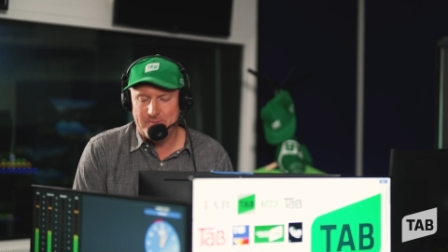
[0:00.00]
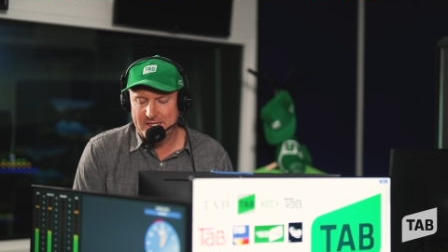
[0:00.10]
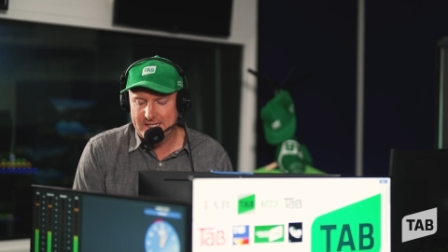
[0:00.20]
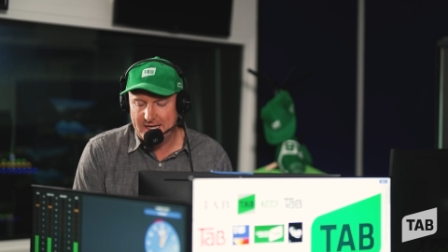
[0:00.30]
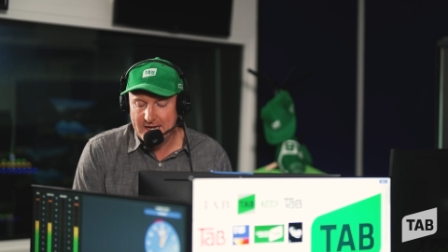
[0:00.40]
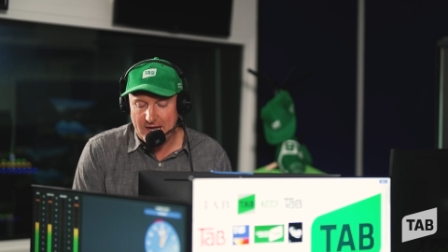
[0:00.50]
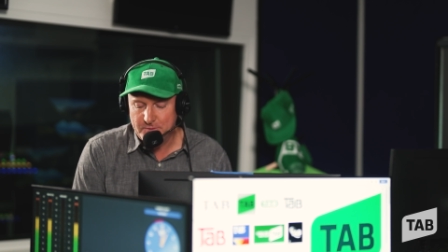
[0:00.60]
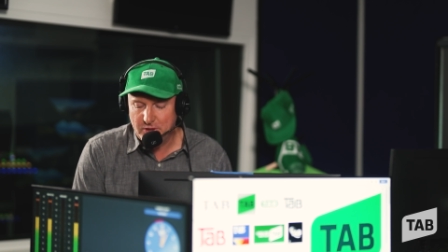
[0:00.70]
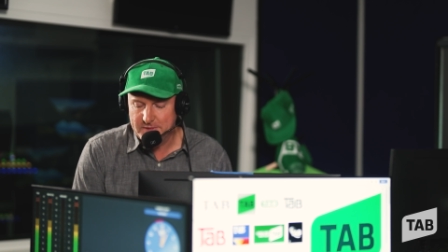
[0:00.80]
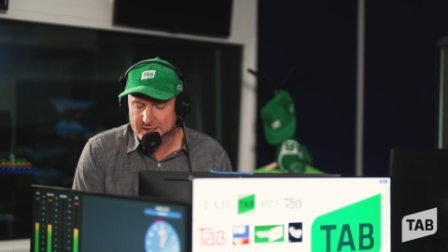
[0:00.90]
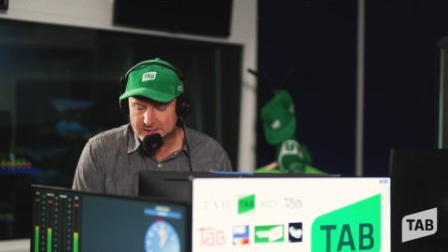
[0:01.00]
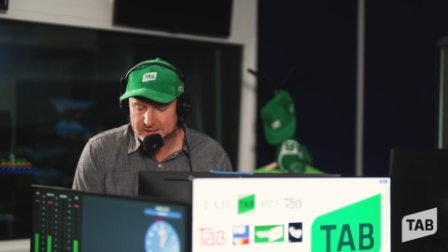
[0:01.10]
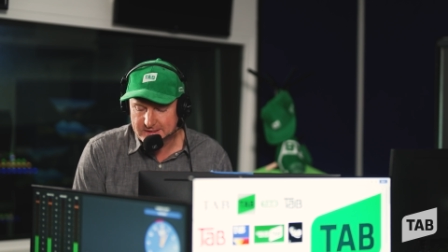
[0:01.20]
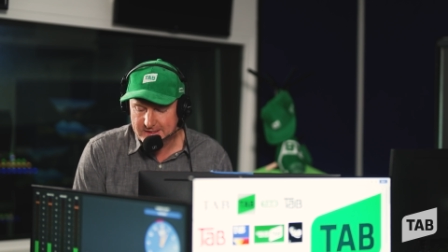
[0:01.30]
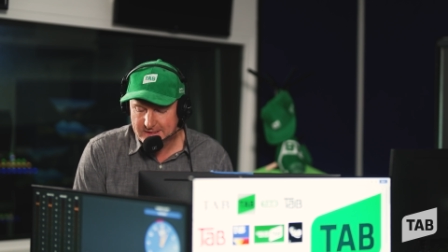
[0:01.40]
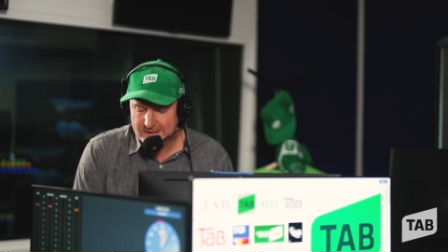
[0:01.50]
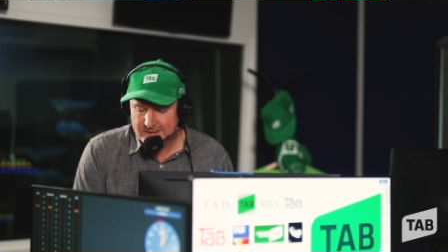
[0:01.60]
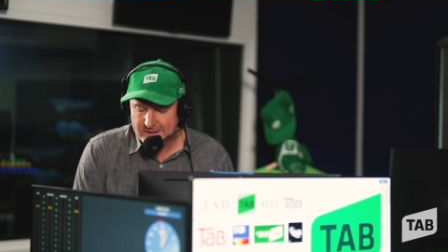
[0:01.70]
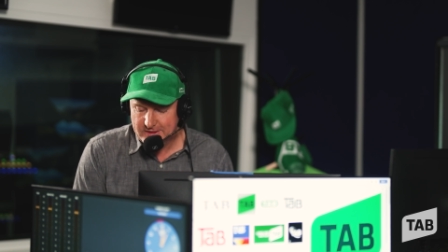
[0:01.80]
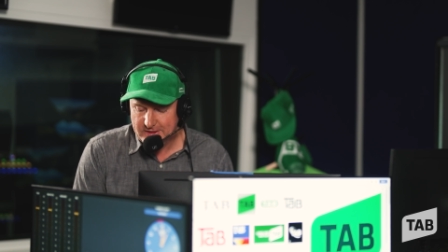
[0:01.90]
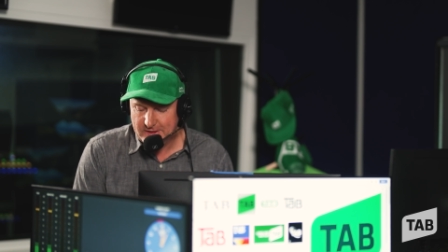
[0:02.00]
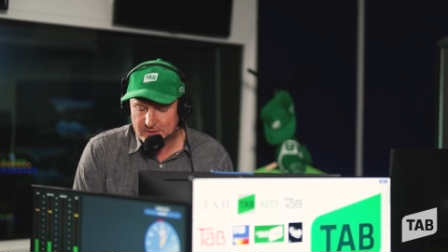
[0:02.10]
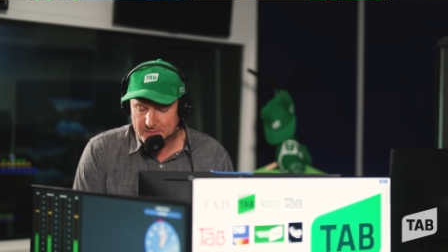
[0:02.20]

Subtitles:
But no, probably just, I